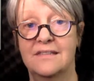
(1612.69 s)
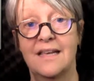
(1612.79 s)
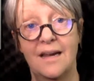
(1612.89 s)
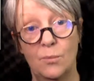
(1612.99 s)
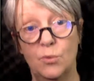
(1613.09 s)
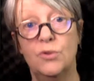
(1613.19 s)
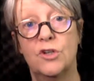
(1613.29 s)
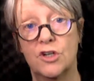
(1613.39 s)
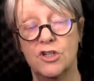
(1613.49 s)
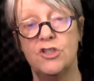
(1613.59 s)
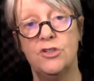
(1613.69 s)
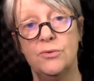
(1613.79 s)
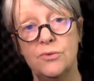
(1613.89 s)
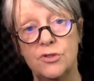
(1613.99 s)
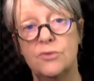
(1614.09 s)
and I would urge you
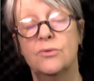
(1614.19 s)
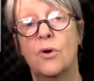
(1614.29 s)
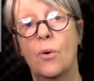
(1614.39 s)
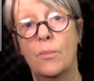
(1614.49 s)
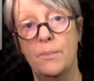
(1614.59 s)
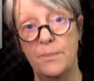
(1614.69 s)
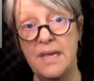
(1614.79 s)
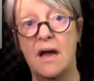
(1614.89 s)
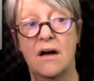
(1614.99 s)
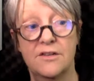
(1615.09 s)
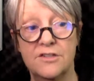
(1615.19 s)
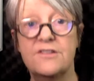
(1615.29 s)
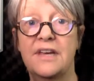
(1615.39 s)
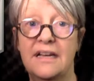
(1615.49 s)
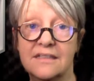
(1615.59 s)
to go beyond
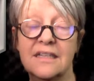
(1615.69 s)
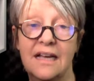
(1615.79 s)
that,